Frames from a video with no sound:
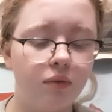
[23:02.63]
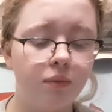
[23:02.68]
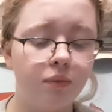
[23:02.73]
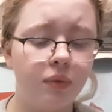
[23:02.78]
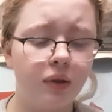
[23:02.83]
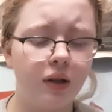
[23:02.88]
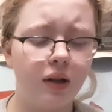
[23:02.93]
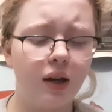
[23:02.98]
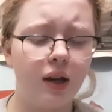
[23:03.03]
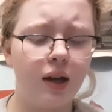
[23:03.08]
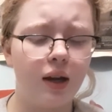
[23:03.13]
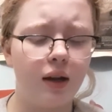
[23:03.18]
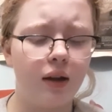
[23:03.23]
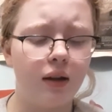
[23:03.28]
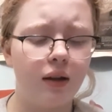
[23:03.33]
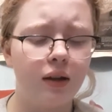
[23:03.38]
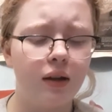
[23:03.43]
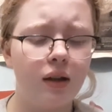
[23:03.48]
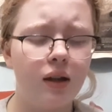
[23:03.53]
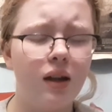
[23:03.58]
But, yeah,
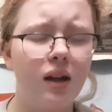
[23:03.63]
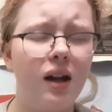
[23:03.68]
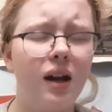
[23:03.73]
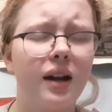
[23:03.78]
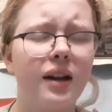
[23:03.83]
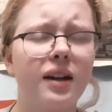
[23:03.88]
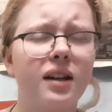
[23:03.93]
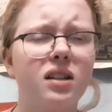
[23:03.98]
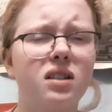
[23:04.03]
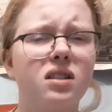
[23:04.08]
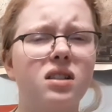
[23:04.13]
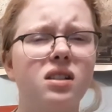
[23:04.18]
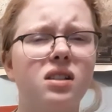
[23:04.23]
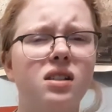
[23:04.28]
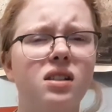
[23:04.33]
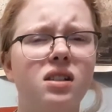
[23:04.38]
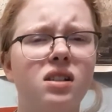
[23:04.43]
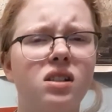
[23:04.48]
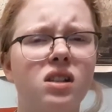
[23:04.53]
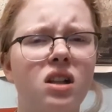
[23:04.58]
I guess this
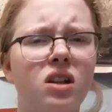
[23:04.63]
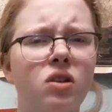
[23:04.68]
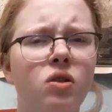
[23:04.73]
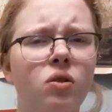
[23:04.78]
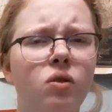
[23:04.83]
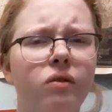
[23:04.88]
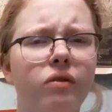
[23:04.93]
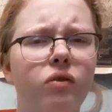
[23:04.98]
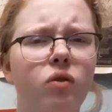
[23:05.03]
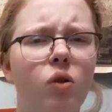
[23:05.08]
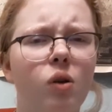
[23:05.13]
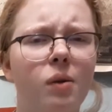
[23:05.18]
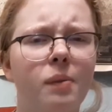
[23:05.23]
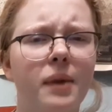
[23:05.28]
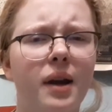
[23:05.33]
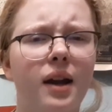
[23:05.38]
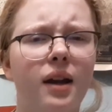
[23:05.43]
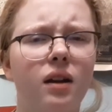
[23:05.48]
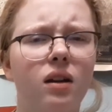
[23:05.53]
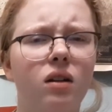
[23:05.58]
is the new
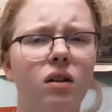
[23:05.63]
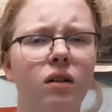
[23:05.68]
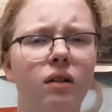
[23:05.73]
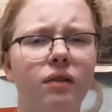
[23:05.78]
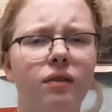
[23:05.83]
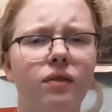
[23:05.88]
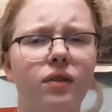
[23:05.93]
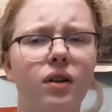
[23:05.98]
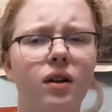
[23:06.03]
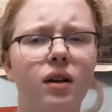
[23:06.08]
format of